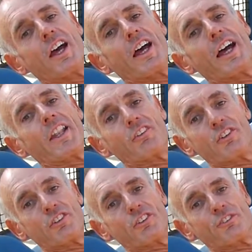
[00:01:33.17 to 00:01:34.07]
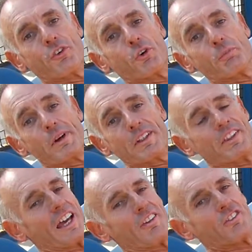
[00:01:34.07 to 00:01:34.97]
And this is for mainly
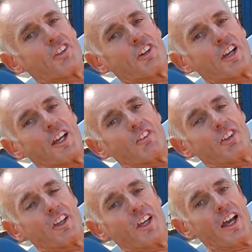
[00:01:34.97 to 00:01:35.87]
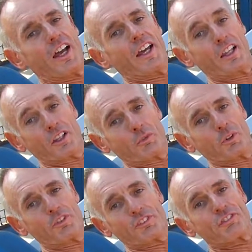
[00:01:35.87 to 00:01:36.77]
the anterior head, in other
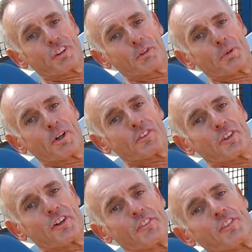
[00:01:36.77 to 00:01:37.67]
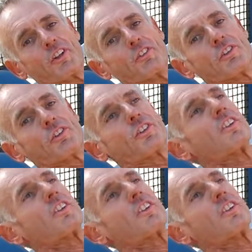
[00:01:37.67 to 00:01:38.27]
words the frontal part of the deltoids.